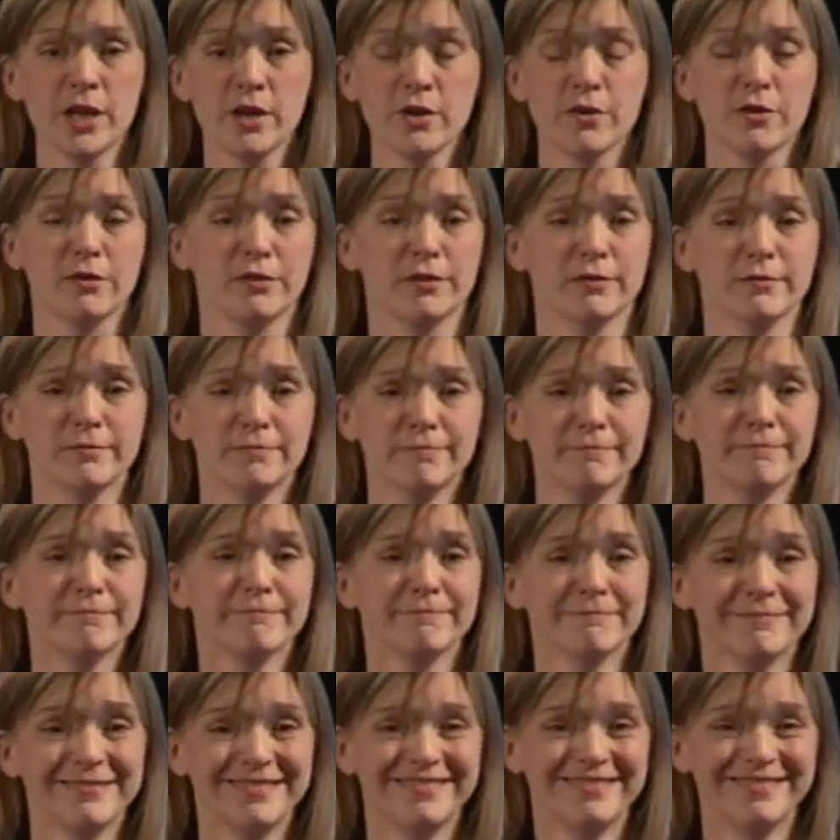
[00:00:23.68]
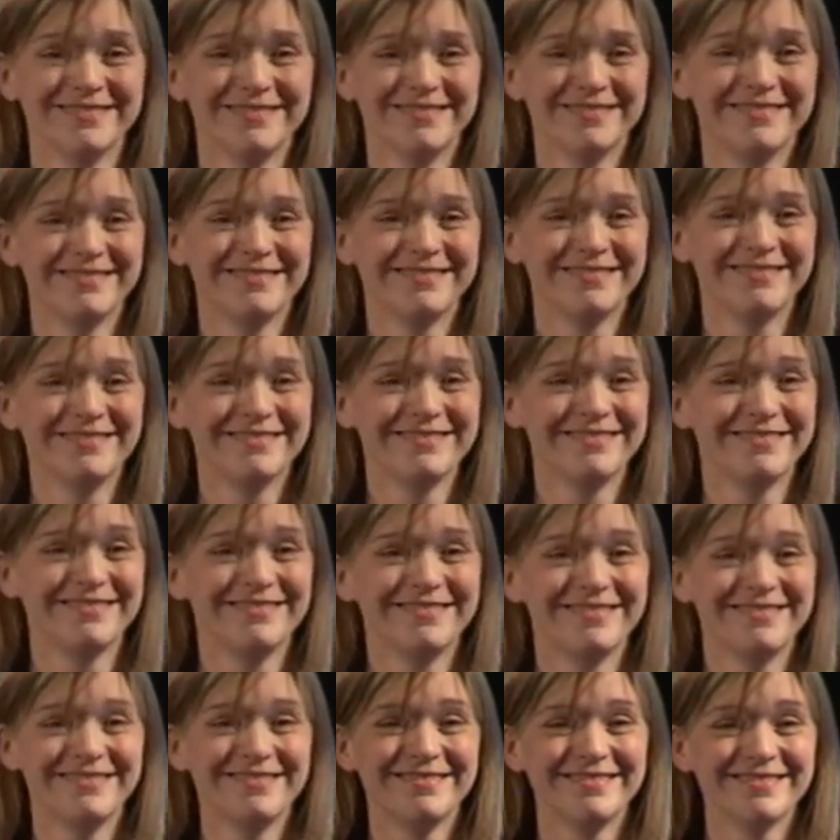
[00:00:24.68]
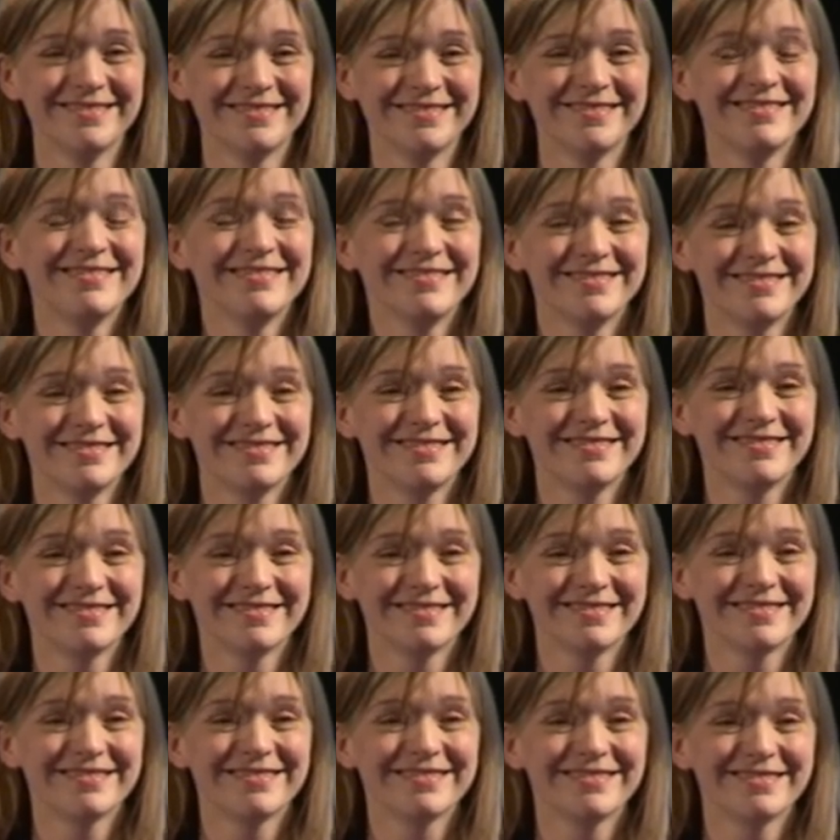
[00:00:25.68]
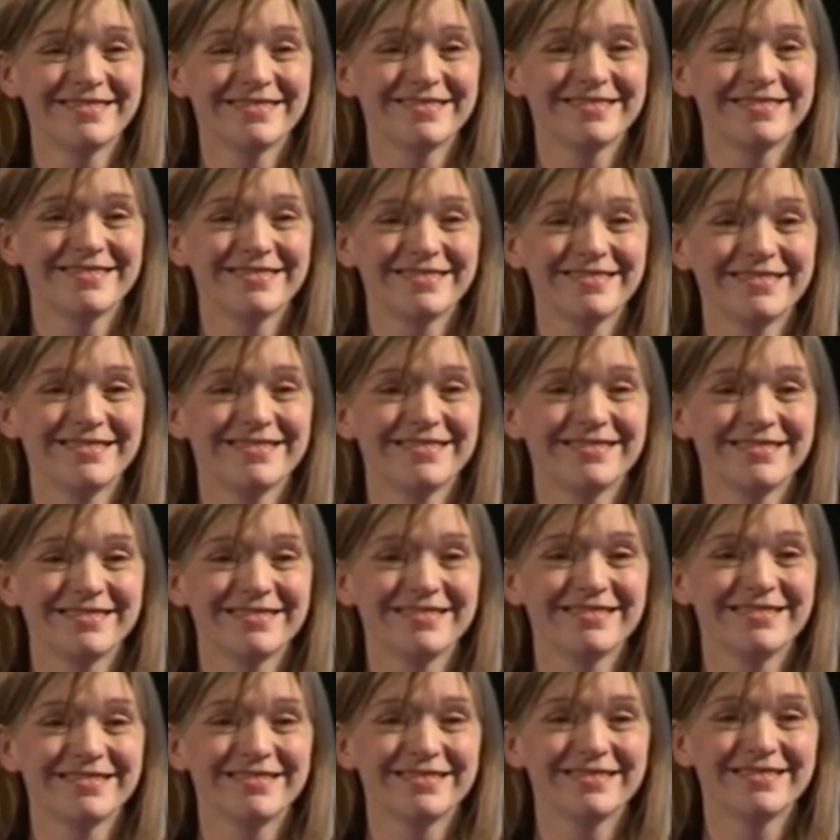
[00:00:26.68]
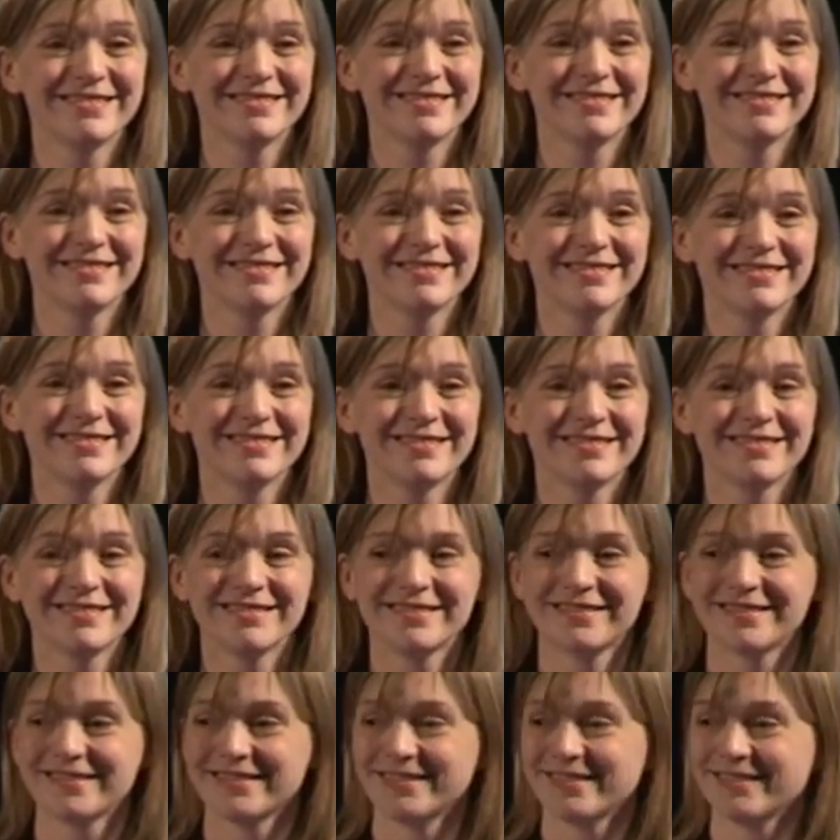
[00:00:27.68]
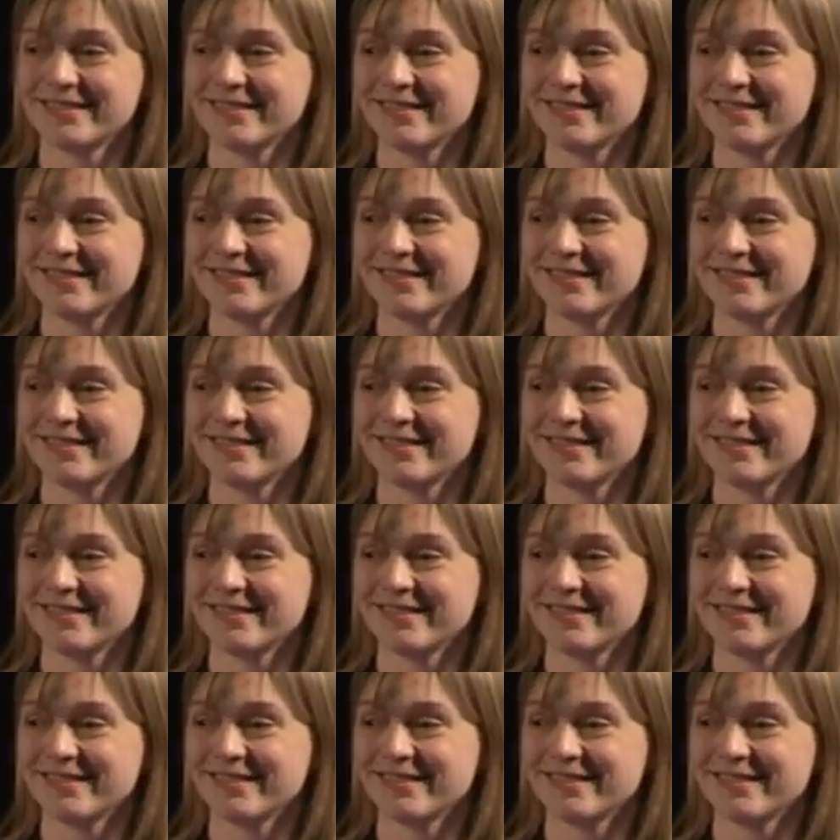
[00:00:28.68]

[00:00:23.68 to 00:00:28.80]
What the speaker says: a week now, we've made a decision at the Royal Brompton Hospital not to serve red meat.